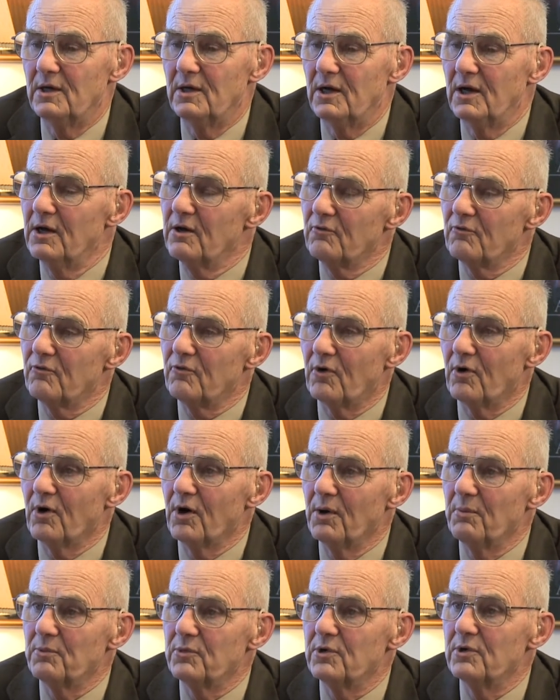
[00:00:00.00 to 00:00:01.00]
and
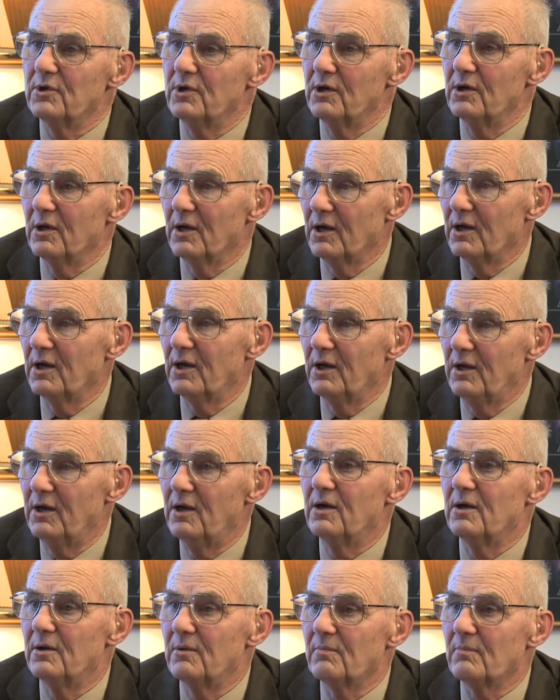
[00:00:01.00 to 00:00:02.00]
for him to delay
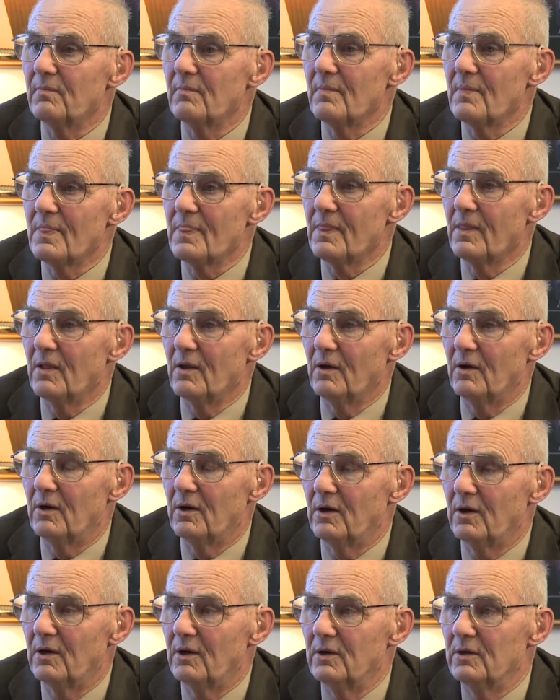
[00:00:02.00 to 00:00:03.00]

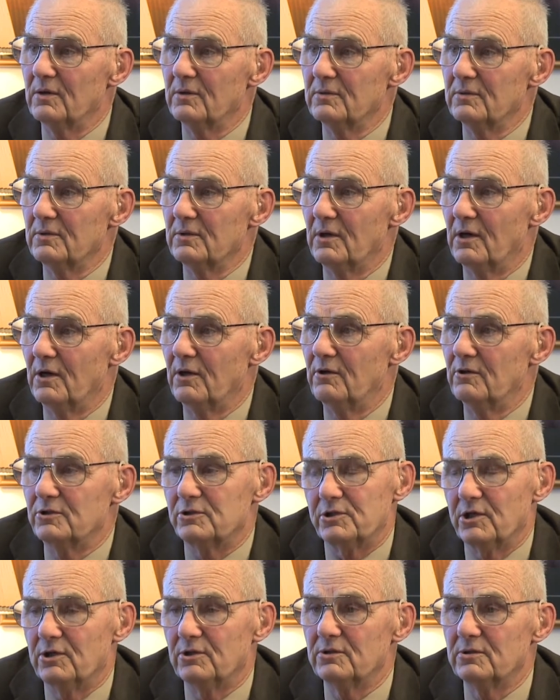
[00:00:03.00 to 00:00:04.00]
uh, a
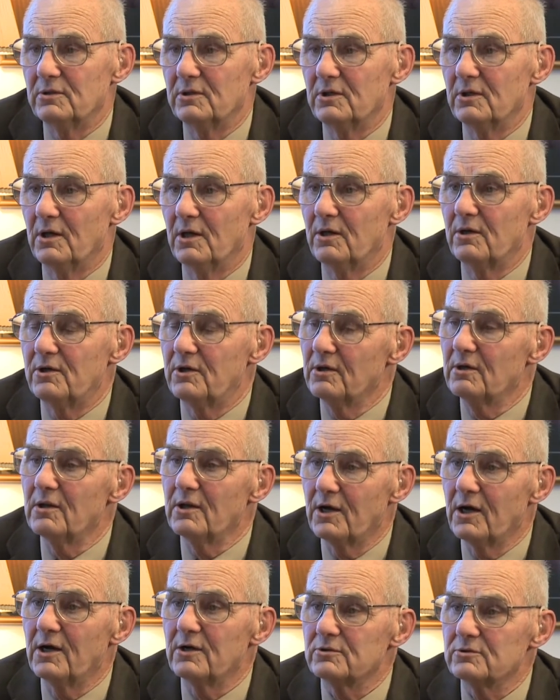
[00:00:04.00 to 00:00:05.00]
decision until
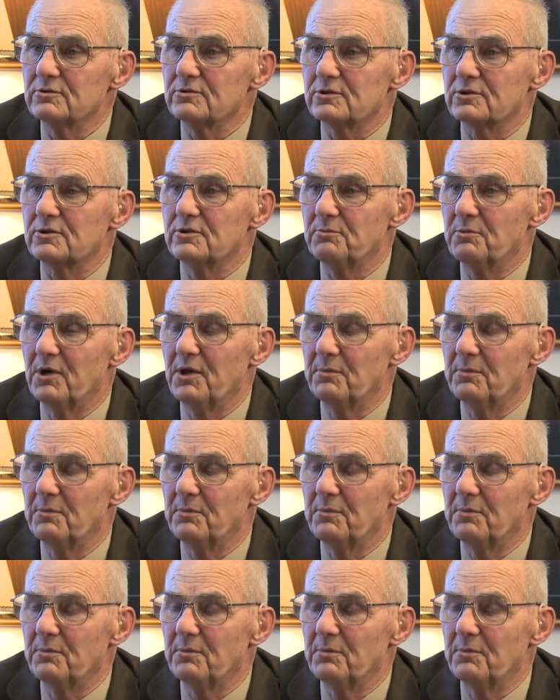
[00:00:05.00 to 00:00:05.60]
the answers could be